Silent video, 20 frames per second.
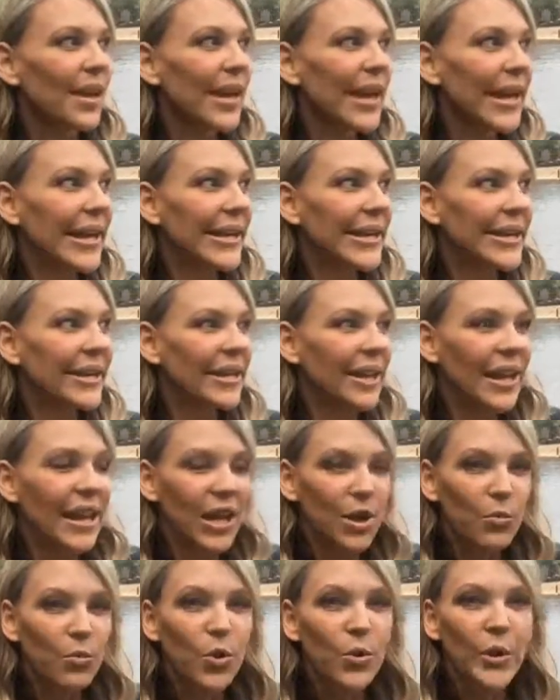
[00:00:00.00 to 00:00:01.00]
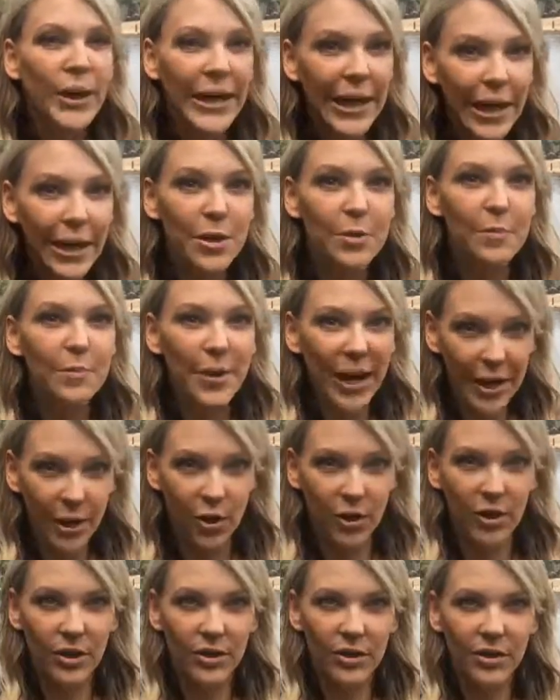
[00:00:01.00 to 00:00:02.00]
it will get
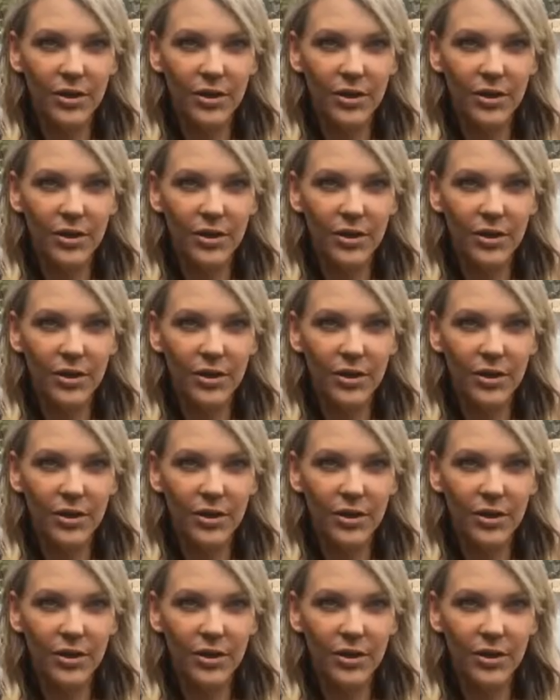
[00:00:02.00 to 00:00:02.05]
better.